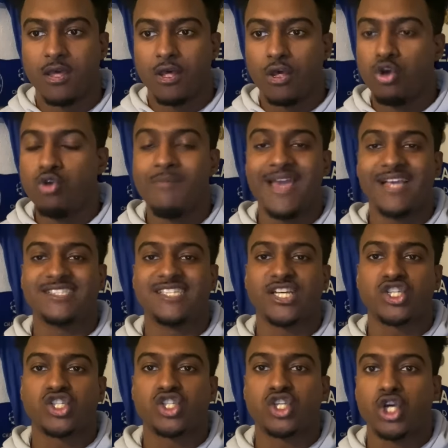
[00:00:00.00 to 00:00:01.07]
who makes
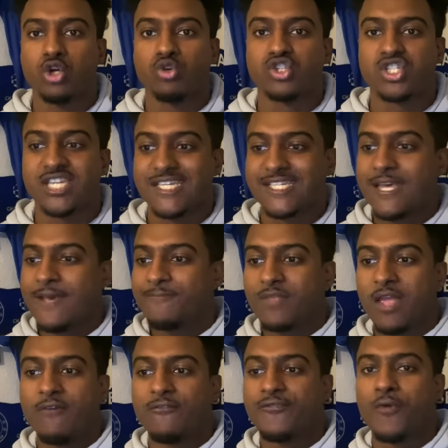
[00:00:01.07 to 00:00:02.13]
excuses
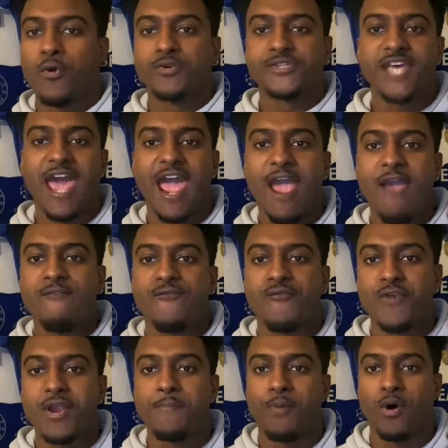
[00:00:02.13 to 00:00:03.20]
and throws
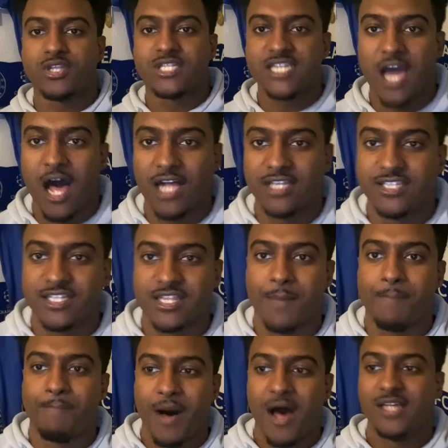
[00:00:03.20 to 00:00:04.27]
everybody under the
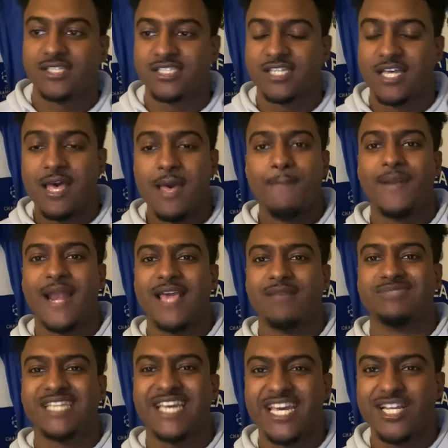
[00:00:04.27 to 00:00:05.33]
bus,
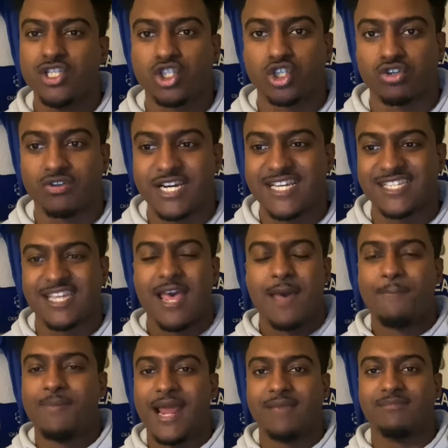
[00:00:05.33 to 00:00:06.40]
blames injuries,
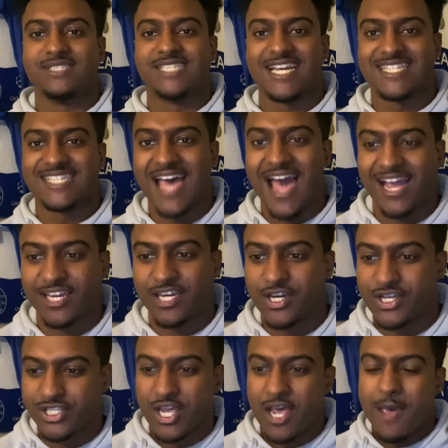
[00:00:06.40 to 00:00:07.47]
blames
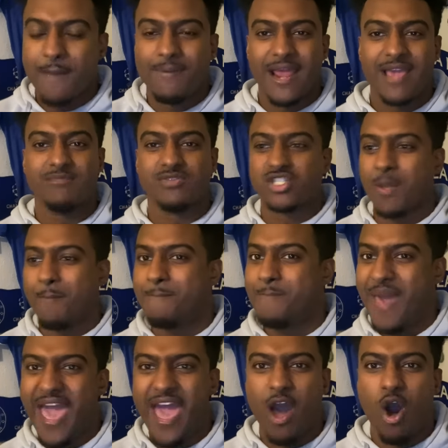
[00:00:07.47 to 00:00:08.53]
attackers, blames the
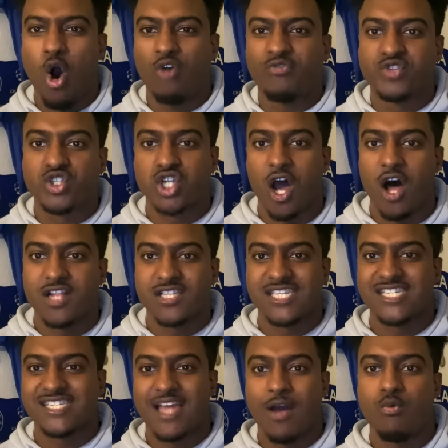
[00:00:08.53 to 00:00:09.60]
bare off
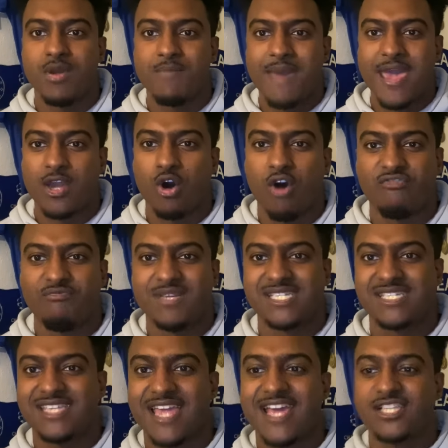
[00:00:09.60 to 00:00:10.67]
chances that we make off
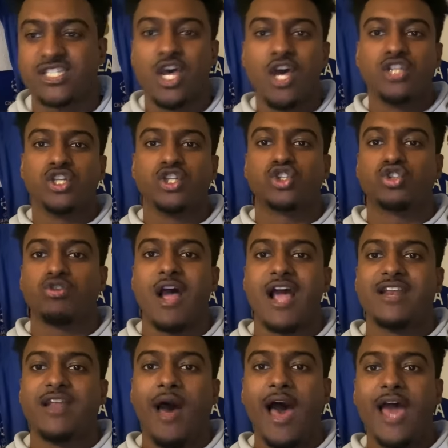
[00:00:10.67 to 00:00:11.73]
mistakes to try
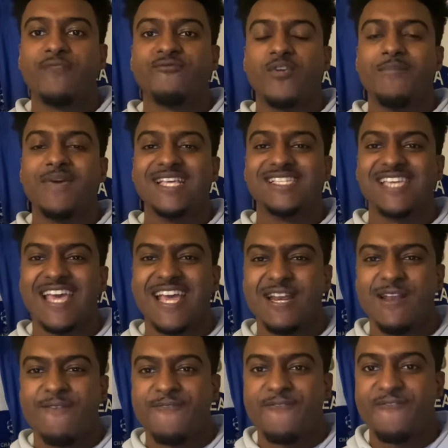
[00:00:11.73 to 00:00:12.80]
and hide from his
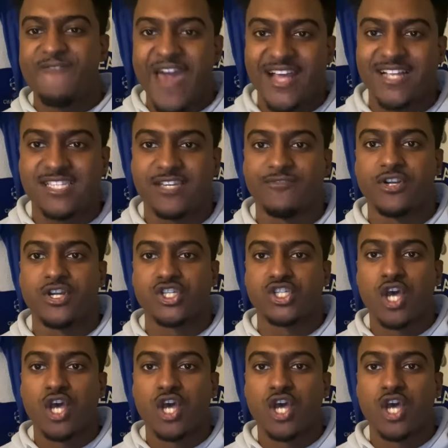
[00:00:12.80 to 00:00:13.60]
ineffectiveness